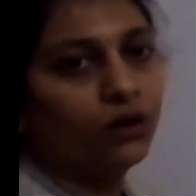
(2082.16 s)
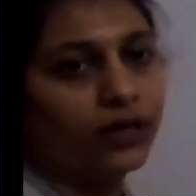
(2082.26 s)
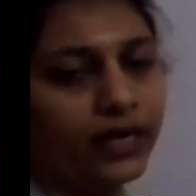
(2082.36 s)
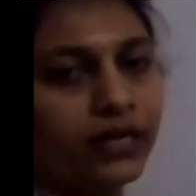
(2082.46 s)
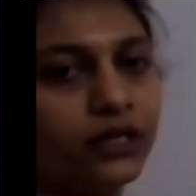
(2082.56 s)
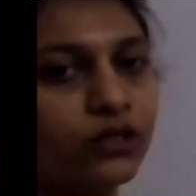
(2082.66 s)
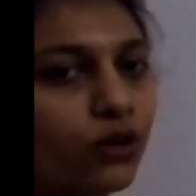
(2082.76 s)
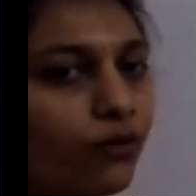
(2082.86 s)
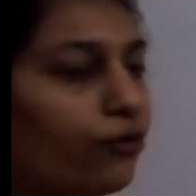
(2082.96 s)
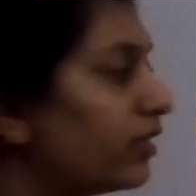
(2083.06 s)
Okay,
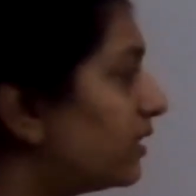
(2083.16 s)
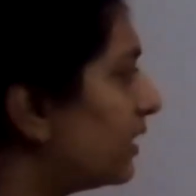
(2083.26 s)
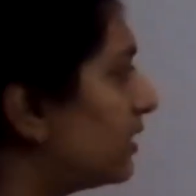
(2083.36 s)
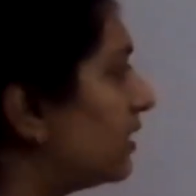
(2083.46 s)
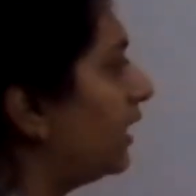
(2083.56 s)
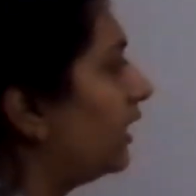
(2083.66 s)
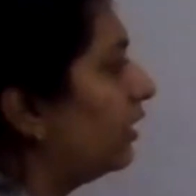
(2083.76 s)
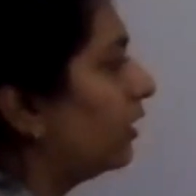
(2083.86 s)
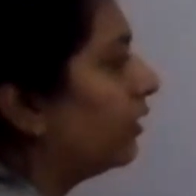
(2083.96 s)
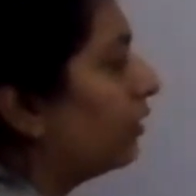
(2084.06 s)
so for
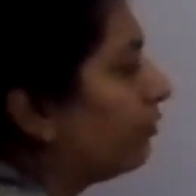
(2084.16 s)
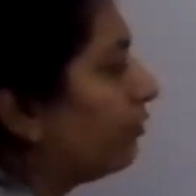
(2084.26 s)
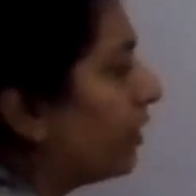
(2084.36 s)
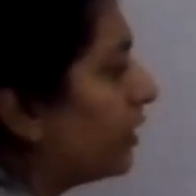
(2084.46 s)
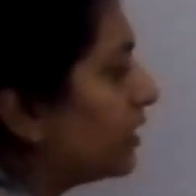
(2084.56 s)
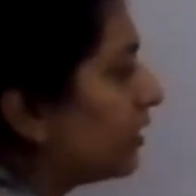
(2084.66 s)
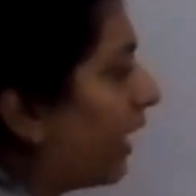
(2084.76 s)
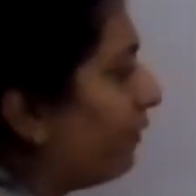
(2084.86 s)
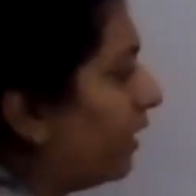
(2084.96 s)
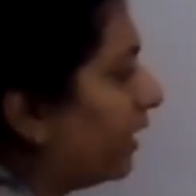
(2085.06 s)
16, first
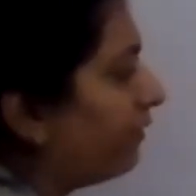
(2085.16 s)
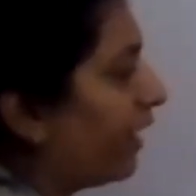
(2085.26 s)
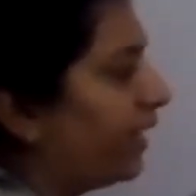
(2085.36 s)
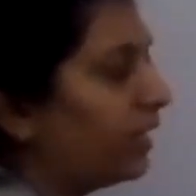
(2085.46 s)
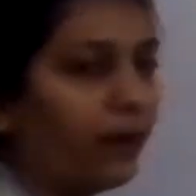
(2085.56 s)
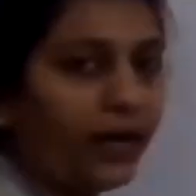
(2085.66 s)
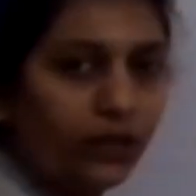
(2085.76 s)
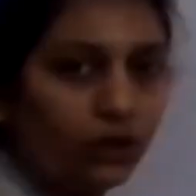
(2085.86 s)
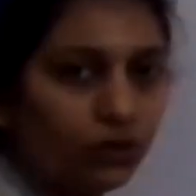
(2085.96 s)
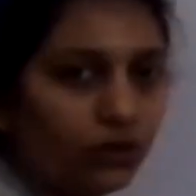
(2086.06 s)
I will divide it by
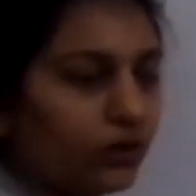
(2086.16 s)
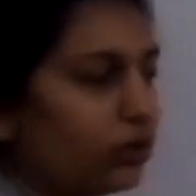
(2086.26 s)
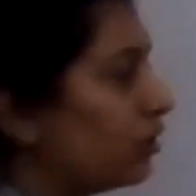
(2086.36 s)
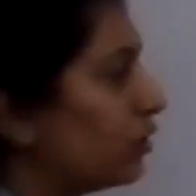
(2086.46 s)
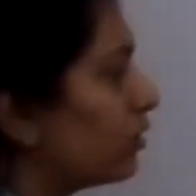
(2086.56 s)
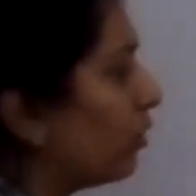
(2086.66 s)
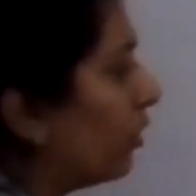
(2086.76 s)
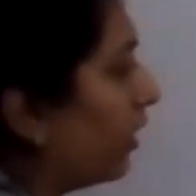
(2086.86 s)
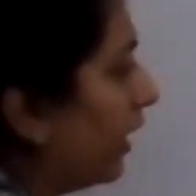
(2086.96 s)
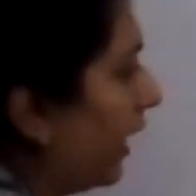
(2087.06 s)
2.
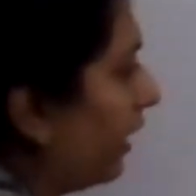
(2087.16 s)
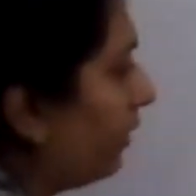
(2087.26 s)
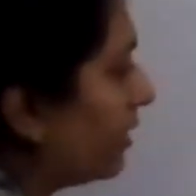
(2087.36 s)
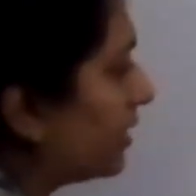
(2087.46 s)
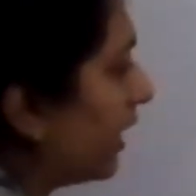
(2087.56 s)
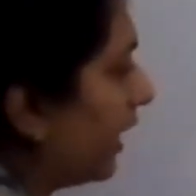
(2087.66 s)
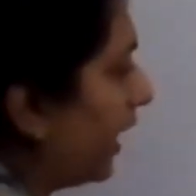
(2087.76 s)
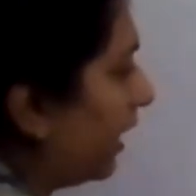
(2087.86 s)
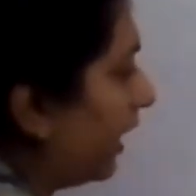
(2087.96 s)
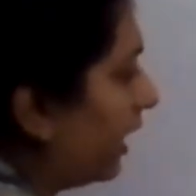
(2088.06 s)
So 8 ones are
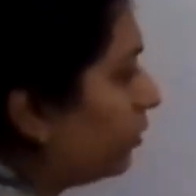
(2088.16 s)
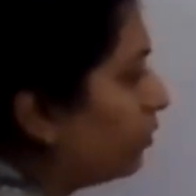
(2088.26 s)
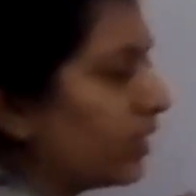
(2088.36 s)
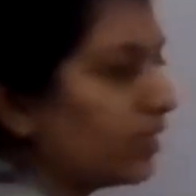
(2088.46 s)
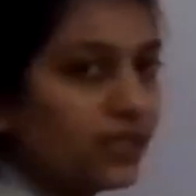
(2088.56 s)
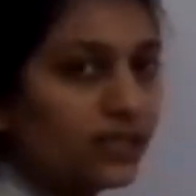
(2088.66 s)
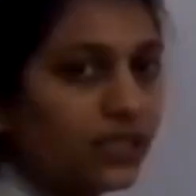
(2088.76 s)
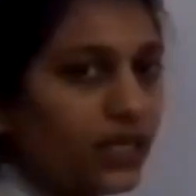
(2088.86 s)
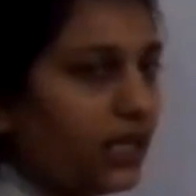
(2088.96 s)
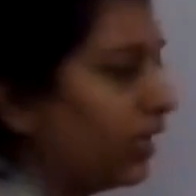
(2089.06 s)
8, 8 twos are
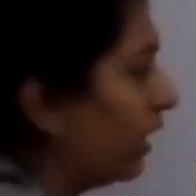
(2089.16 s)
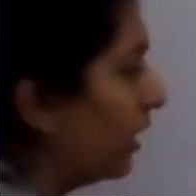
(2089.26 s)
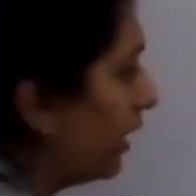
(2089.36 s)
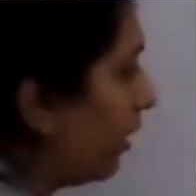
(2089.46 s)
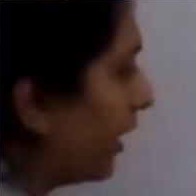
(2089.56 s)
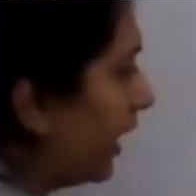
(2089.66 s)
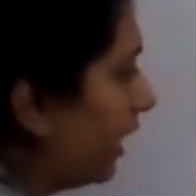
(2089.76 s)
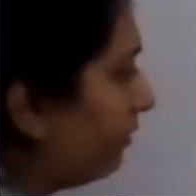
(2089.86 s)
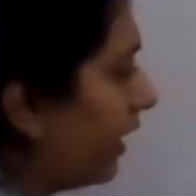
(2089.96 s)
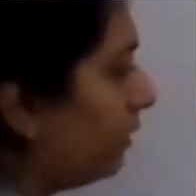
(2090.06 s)
16. Now
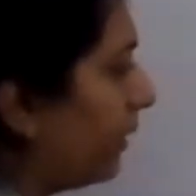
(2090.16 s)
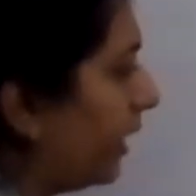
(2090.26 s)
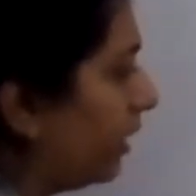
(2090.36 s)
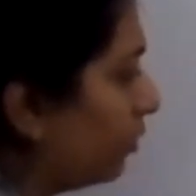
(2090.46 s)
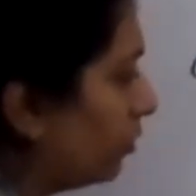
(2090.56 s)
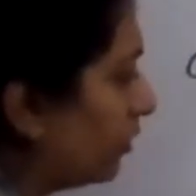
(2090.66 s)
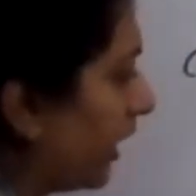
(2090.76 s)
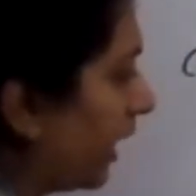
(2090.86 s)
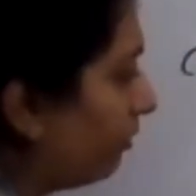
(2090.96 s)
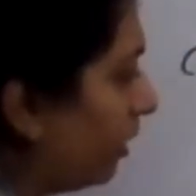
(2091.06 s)
again divide by 2,
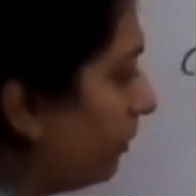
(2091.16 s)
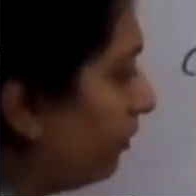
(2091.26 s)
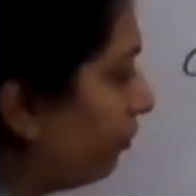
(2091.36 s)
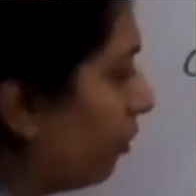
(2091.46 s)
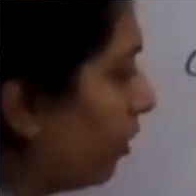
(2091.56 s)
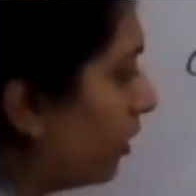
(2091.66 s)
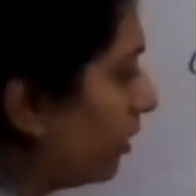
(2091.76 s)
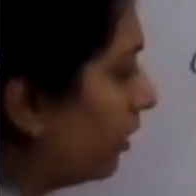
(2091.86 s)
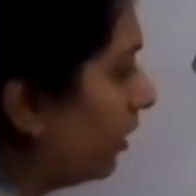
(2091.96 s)
that will be 4.